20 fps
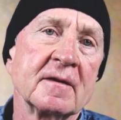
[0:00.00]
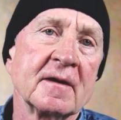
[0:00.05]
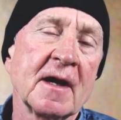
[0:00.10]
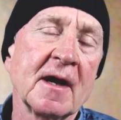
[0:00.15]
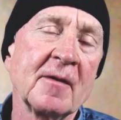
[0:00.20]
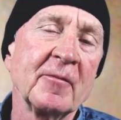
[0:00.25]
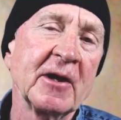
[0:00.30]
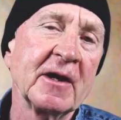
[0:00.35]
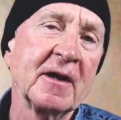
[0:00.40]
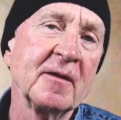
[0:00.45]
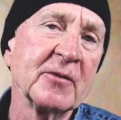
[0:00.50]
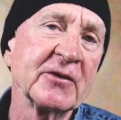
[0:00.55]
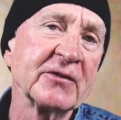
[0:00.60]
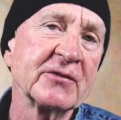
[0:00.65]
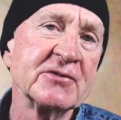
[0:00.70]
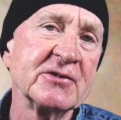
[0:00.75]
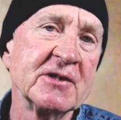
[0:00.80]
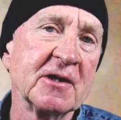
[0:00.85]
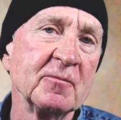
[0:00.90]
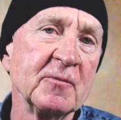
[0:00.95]
Hi, my name is
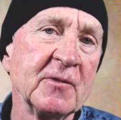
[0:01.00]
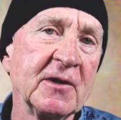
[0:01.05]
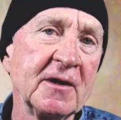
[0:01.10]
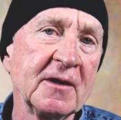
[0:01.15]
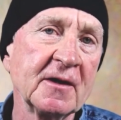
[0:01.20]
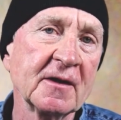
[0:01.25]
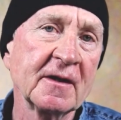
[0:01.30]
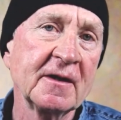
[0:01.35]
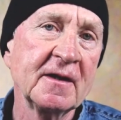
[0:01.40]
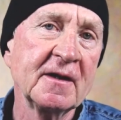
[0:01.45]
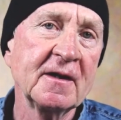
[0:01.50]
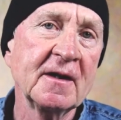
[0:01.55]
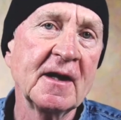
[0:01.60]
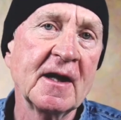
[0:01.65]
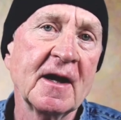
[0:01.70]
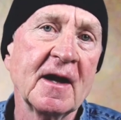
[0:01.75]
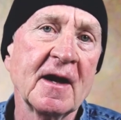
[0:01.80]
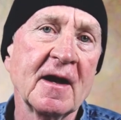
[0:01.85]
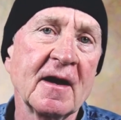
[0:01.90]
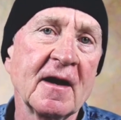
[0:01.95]
Jim Neeley.
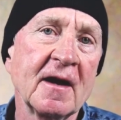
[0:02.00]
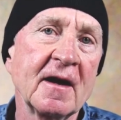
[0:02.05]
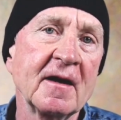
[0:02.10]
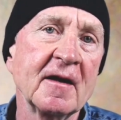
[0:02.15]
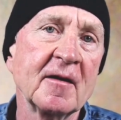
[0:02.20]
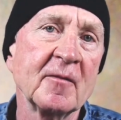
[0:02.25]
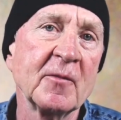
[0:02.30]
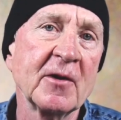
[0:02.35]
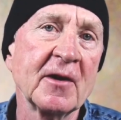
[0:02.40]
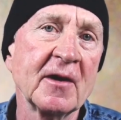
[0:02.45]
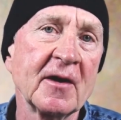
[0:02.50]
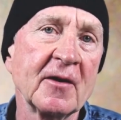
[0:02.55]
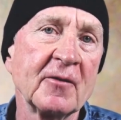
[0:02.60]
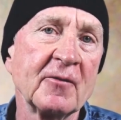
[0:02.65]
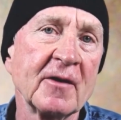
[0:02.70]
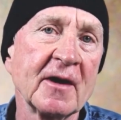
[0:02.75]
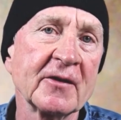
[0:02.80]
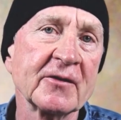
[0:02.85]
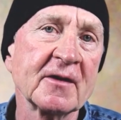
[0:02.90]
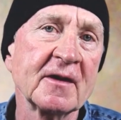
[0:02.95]
I am a
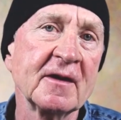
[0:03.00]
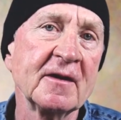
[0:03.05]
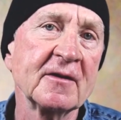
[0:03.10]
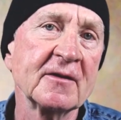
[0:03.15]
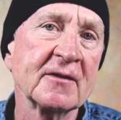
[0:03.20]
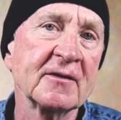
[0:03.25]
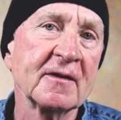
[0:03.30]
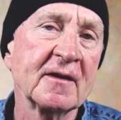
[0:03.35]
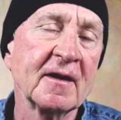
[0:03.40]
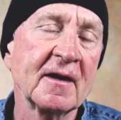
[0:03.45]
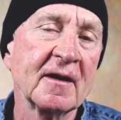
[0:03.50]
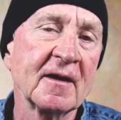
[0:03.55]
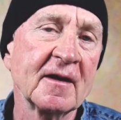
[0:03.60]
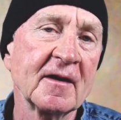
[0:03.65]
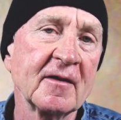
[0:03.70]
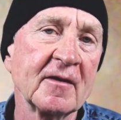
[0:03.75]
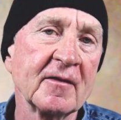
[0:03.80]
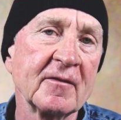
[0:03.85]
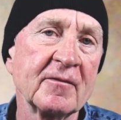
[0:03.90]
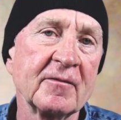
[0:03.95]
resident
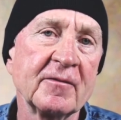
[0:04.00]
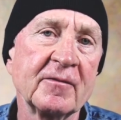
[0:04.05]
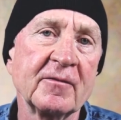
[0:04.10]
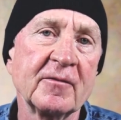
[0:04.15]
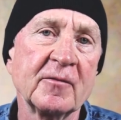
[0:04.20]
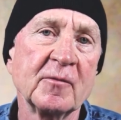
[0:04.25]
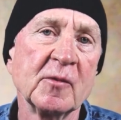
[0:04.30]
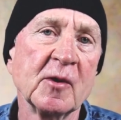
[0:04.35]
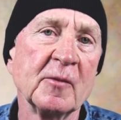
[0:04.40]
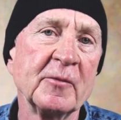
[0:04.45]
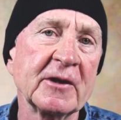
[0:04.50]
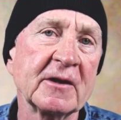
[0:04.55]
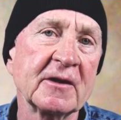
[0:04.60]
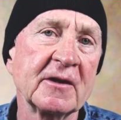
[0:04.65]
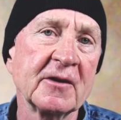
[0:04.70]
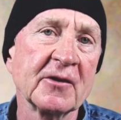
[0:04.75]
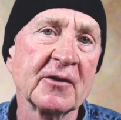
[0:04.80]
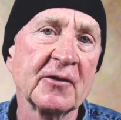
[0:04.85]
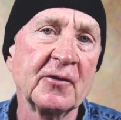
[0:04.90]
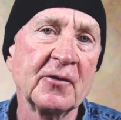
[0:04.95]
of
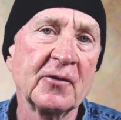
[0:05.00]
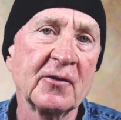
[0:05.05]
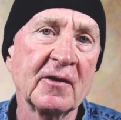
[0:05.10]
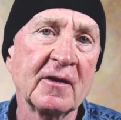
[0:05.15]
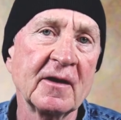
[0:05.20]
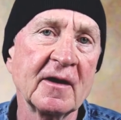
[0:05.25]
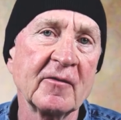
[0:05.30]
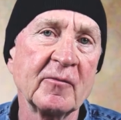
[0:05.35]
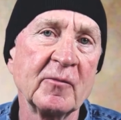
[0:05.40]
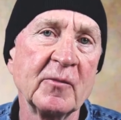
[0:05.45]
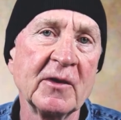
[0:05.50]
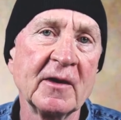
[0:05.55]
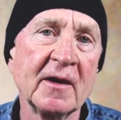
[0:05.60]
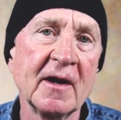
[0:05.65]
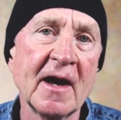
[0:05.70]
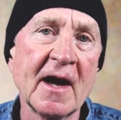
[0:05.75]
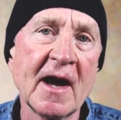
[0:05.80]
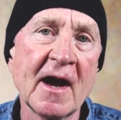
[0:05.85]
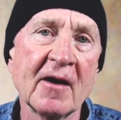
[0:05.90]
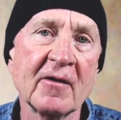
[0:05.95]
Bloomington, Illinois. I've
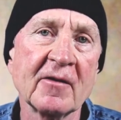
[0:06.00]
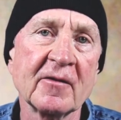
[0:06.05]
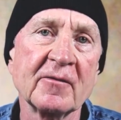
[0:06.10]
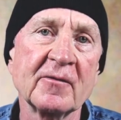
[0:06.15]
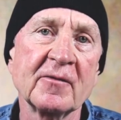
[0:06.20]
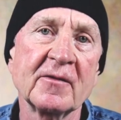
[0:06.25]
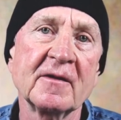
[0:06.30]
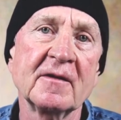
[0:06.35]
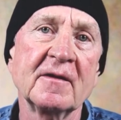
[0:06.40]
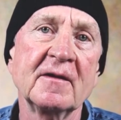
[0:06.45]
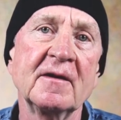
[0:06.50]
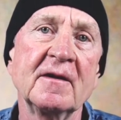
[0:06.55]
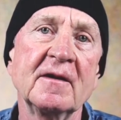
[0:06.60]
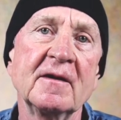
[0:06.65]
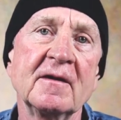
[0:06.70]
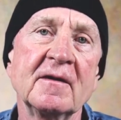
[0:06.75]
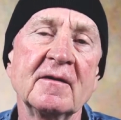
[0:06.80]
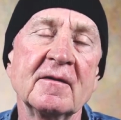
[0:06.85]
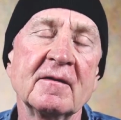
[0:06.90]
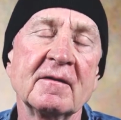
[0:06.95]
been out of
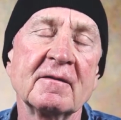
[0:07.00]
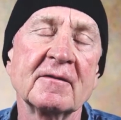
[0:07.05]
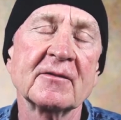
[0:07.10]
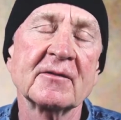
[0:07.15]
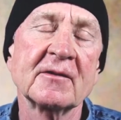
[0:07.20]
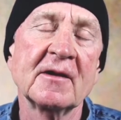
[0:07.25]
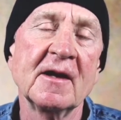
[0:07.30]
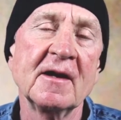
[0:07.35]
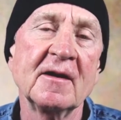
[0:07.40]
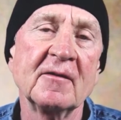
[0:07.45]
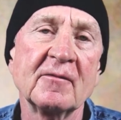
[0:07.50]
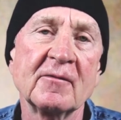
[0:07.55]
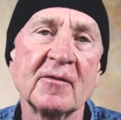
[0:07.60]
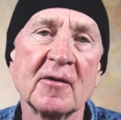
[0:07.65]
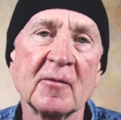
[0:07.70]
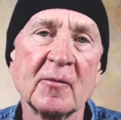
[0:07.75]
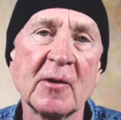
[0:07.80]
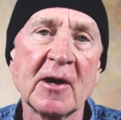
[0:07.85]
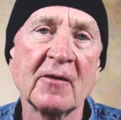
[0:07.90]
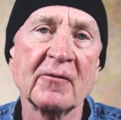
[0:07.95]
the state for
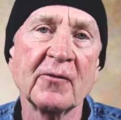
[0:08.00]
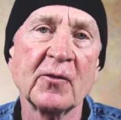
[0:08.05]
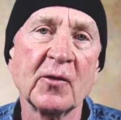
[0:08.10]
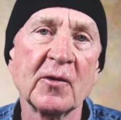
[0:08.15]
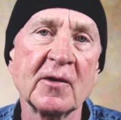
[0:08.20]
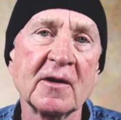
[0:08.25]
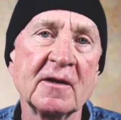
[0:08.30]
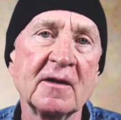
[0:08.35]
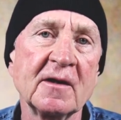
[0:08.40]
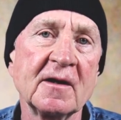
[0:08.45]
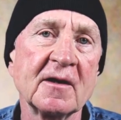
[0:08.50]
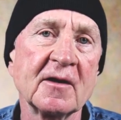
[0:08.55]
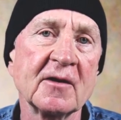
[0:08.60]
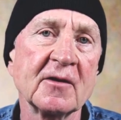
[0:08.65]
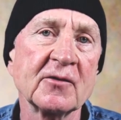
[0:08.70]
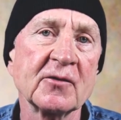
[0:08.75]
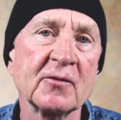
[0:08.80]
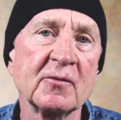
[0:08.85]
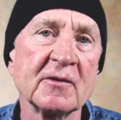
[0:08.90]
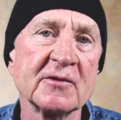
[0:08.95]
about 40
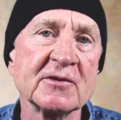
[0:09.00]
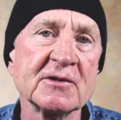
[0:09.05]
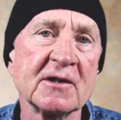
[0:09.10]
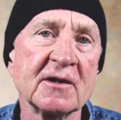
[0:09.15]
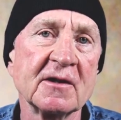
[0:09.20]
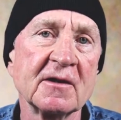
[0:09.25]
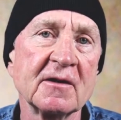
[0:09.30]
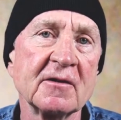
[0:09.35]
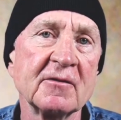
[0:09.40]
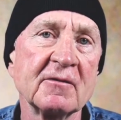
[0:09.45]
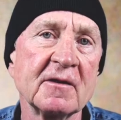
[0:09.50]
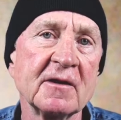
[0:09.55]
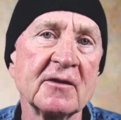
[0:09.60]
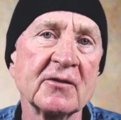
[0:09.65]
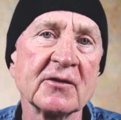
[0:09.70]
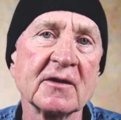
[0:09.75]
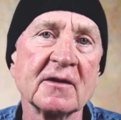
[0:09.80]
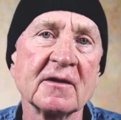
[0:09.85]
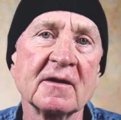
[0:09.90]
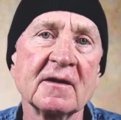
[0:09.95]
years, returned
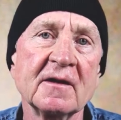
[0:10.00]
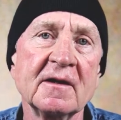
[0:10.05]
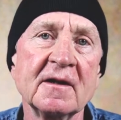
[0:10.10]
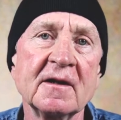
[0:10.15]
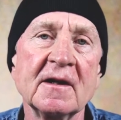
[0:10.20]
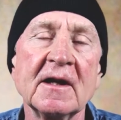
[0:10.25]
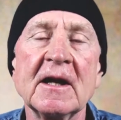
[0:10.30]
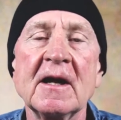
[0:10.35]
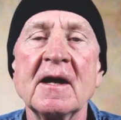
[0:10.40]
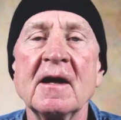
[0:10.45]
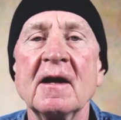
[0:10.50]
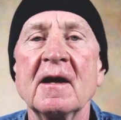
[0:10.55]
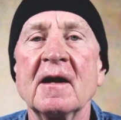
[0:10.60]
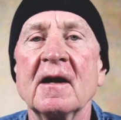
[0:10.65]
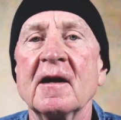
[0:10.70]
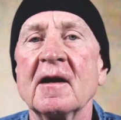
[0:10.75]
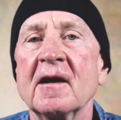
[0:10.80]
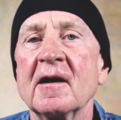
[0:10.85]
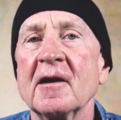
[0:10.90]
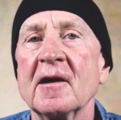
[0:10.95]
recently.
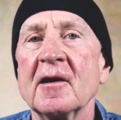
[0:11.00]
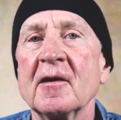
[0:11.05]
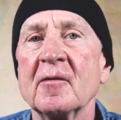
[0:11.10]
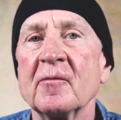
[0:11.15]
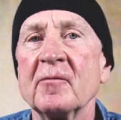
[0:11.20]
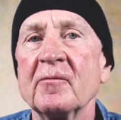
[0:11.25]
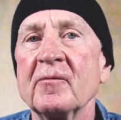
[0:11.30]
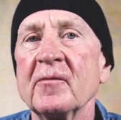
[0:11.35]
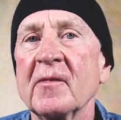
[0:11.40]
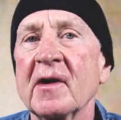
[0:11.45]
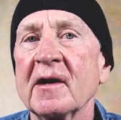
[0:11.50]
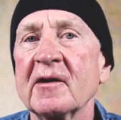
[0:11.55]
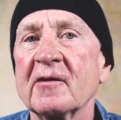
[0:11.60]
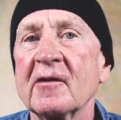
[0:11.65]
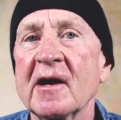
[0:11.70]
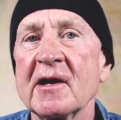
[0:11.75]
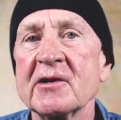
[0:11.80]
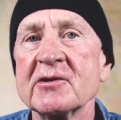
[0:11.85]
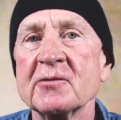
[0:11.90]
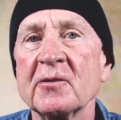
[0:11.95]
I
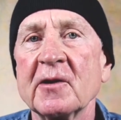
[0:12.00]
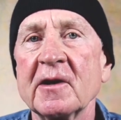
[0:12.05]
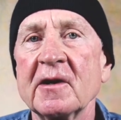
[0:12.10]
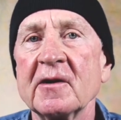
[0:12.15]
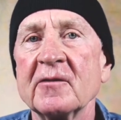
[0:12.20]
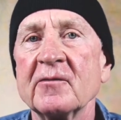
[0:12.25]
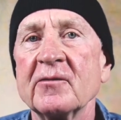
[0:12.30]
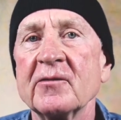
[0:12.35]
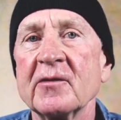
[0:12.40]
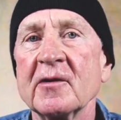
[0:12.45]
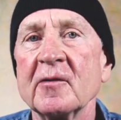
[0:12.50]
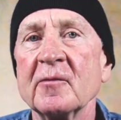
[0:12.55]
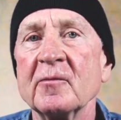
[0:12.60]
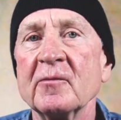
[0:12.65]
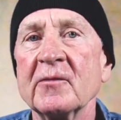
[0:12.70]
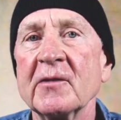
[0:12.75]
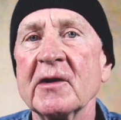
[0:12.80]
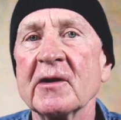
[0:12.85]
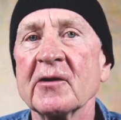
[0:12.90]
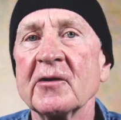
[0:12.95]
graduated
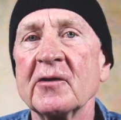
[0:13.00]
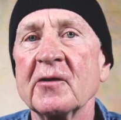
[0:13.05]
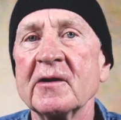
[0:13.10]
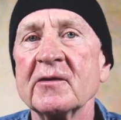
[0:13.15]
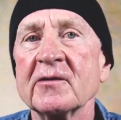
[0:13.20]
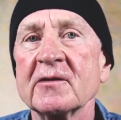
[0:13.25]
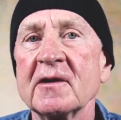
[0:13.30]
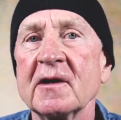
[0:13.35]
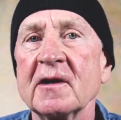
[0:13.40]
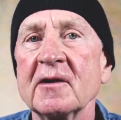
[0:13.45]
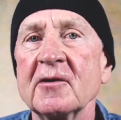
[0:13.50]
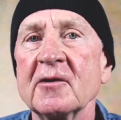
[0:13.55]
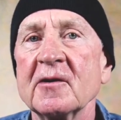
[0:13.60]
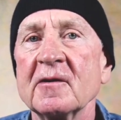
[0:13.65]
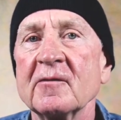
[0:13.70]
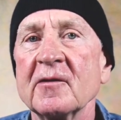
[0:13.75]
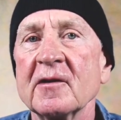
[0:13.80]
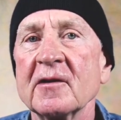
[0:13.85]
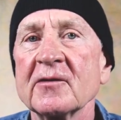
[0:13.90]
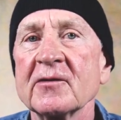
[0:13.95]
from Illinois State
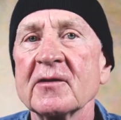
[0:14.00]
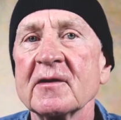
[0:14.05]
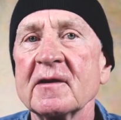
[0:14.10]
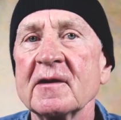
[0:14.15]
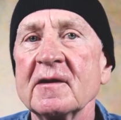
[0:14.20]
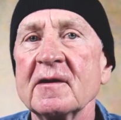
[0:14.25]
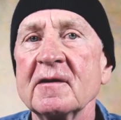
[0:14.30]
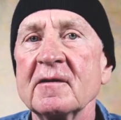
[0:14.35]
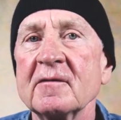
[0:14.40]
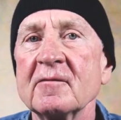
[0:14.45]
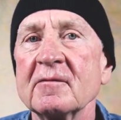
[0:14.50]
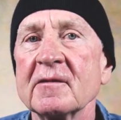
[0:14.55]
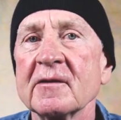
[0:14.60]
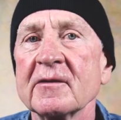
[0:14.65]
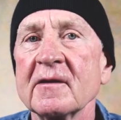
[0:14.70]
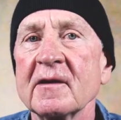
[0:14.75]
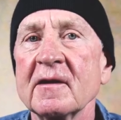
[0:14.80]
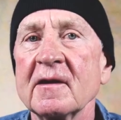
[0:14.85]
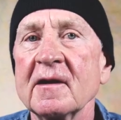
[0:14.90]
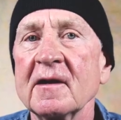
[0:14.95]
University
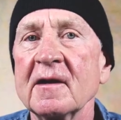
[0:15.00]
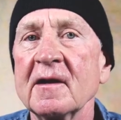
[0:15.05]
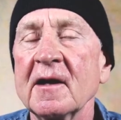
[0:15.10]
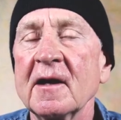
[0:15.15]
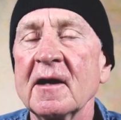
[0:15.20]
with a